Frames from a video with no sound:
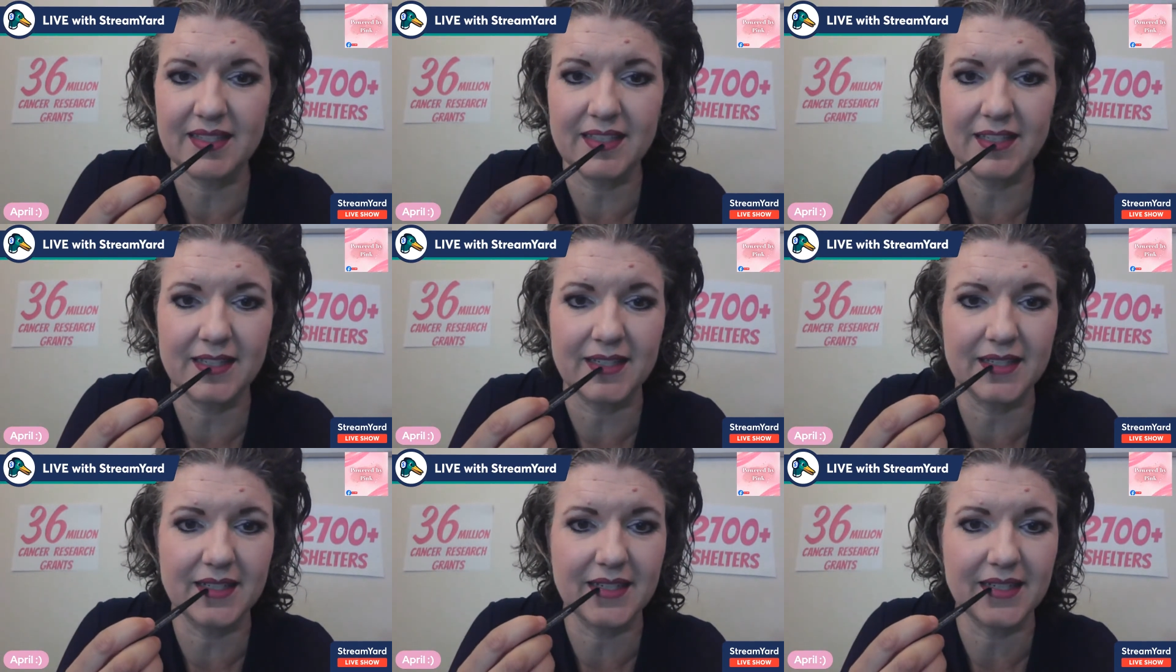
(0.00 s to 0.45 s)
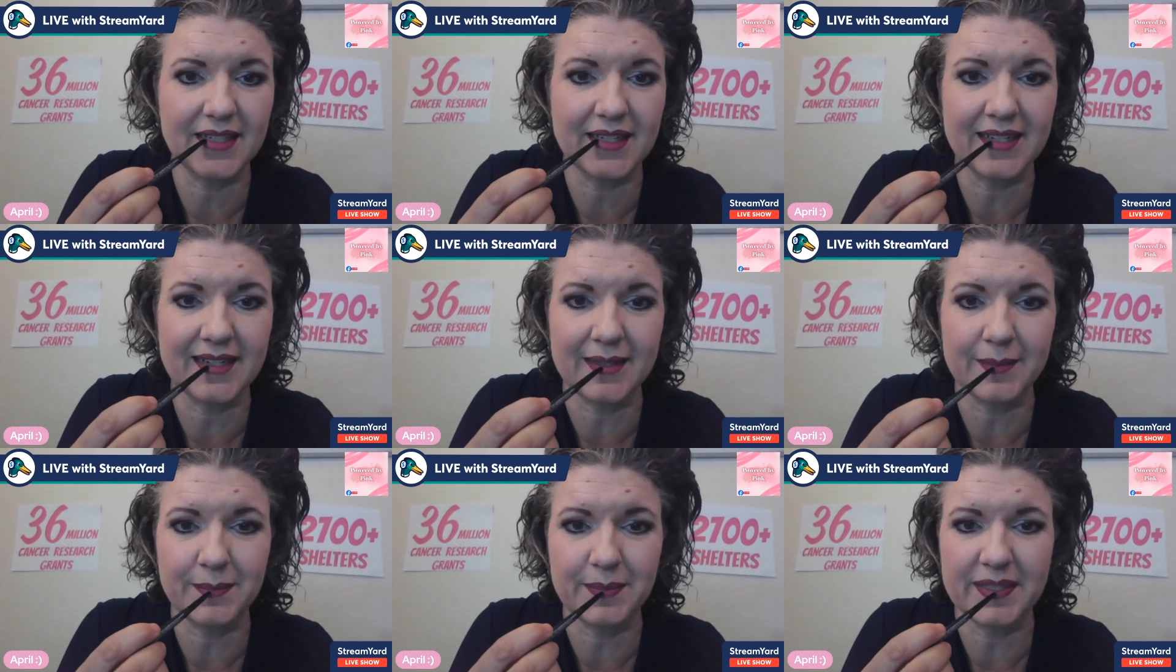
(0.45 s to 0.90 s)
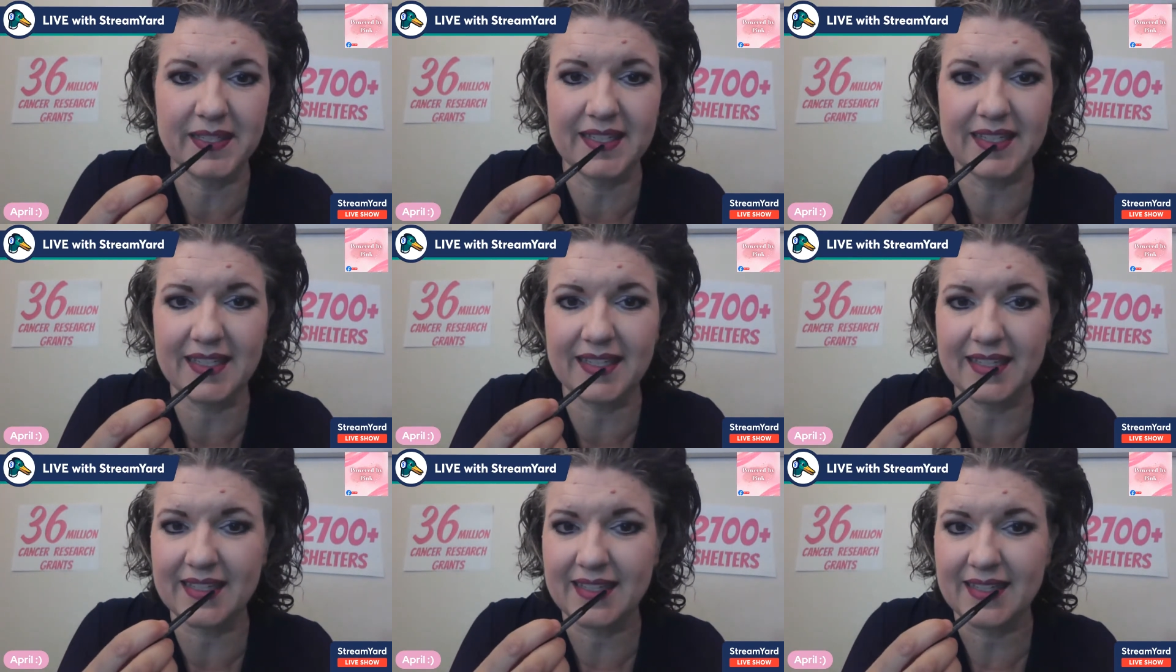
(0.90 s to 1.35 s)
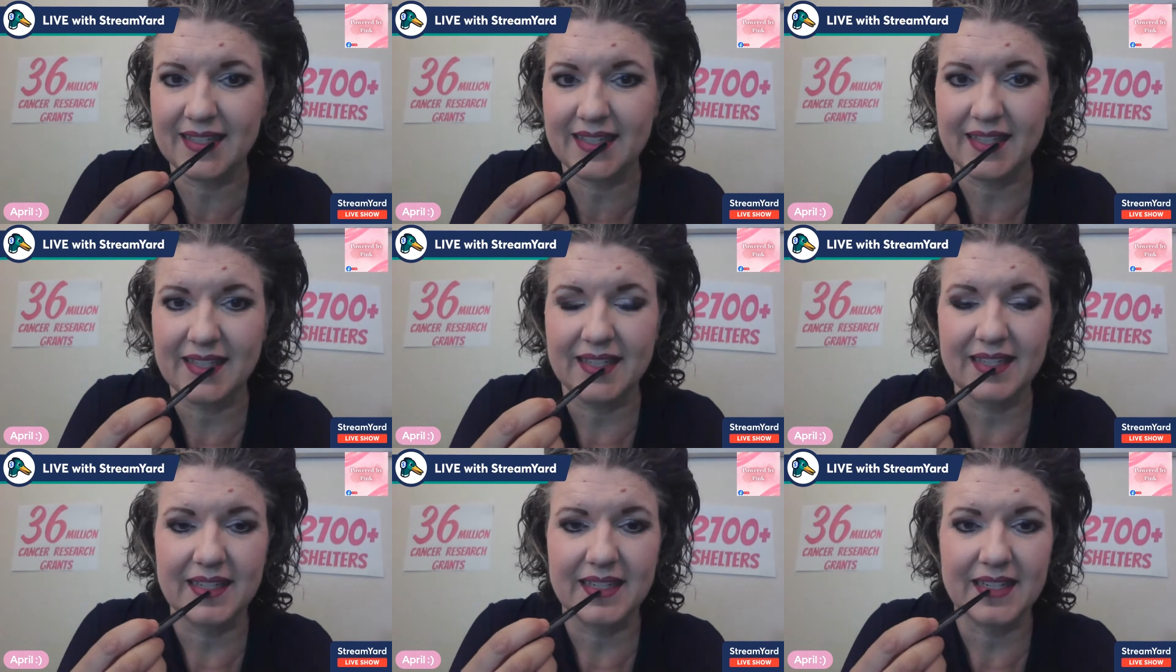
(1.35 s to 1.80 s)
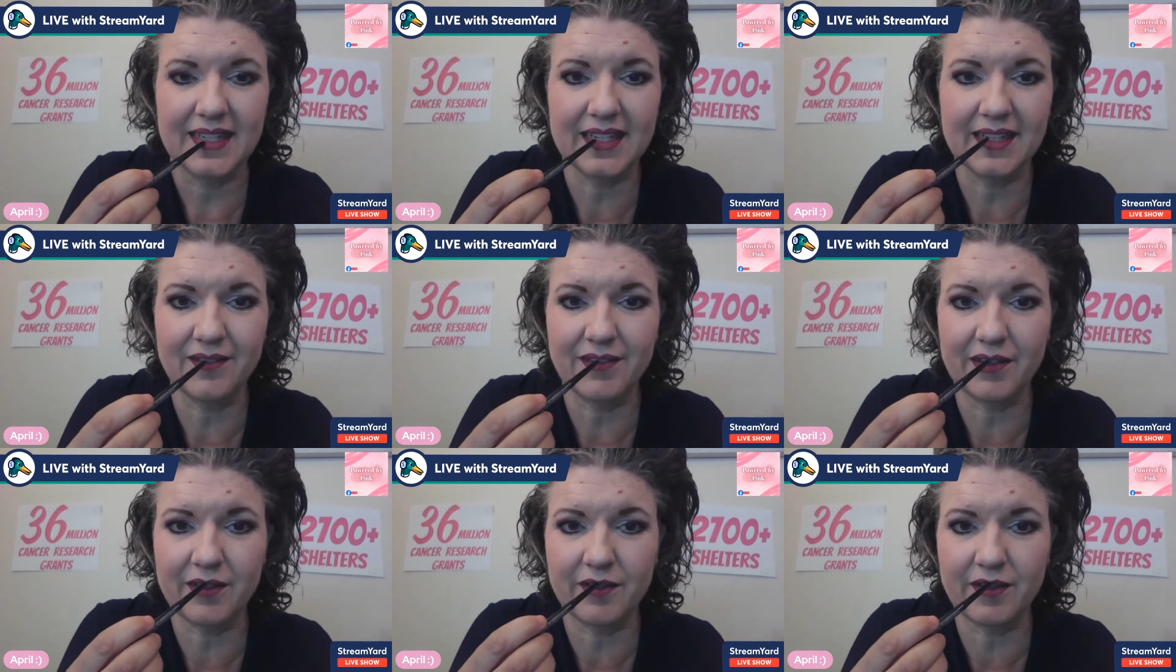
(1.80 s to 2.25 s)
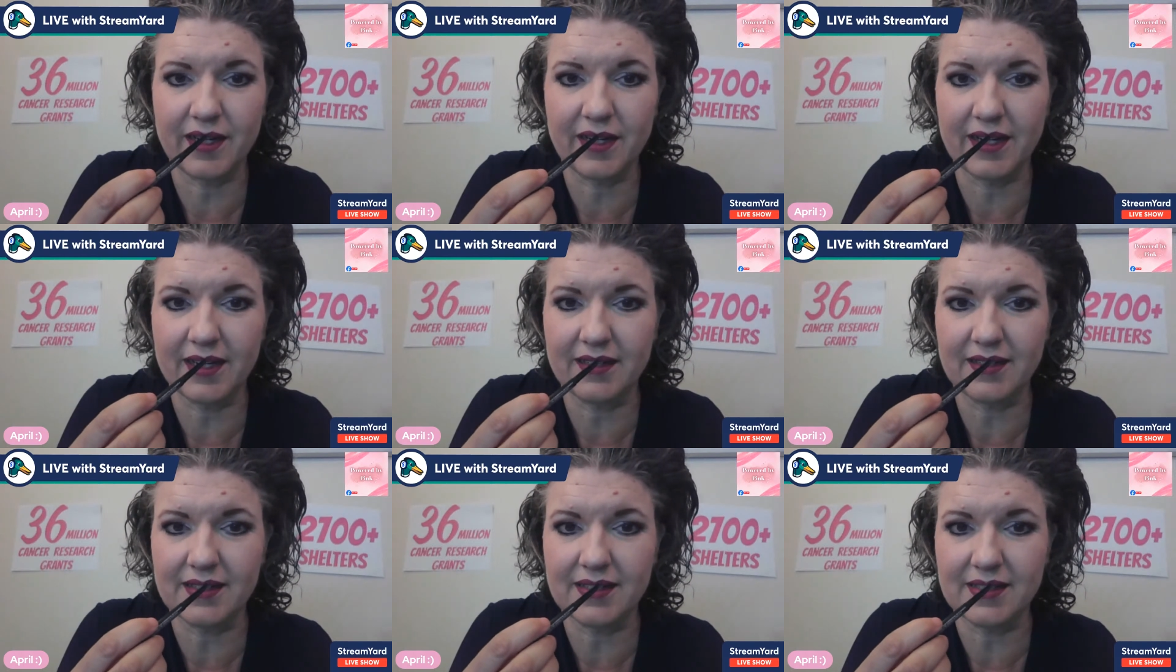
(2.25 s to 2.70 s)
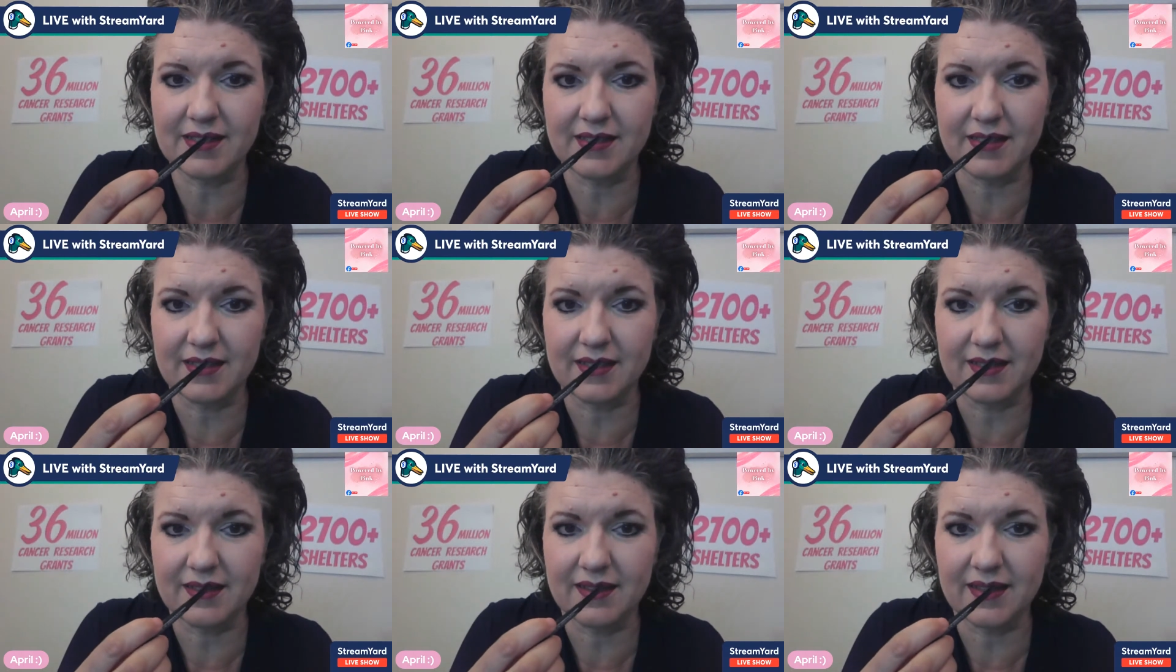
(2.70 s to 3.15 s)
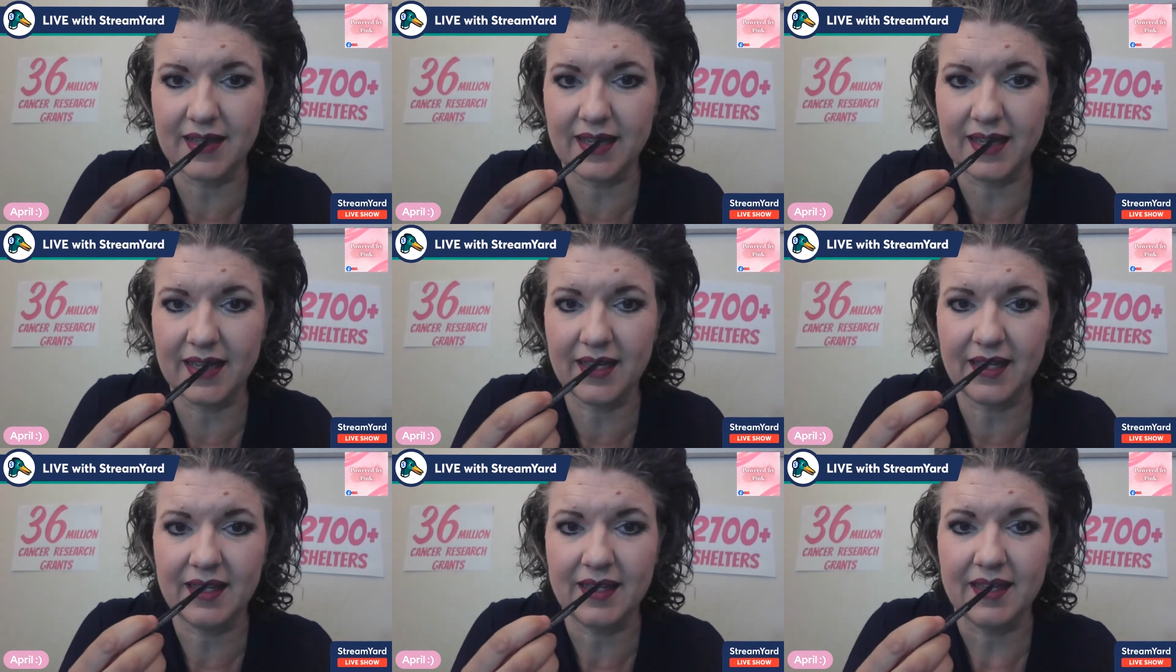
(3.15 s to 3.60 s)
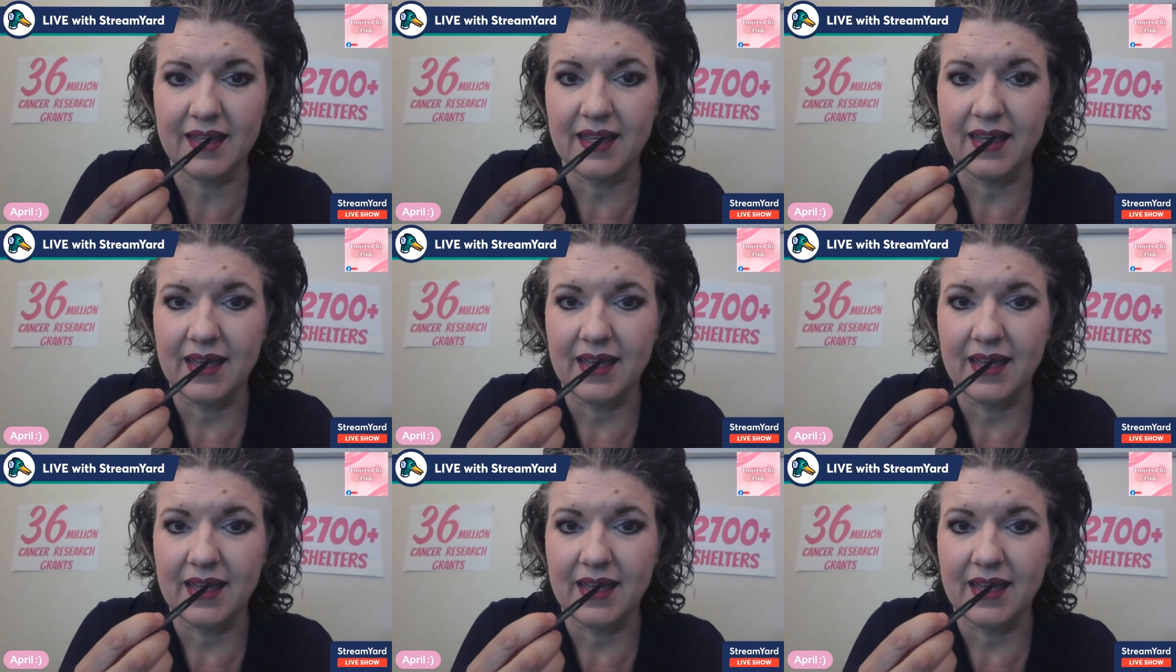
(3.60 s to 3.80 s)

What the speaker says: the hot pink everywhere else. Okay.